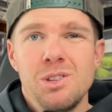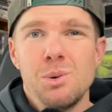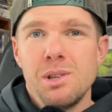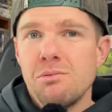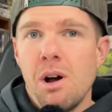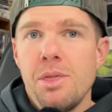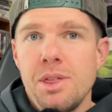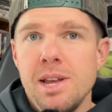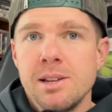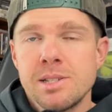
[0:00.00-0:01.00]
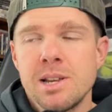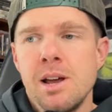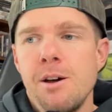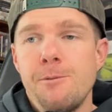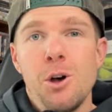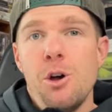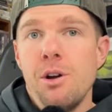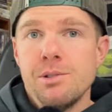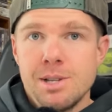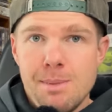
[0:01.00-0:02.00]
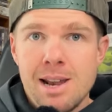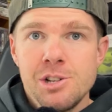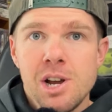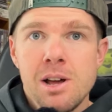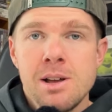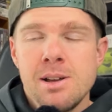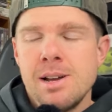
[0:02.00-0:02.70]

with doing the right things for her as a manager.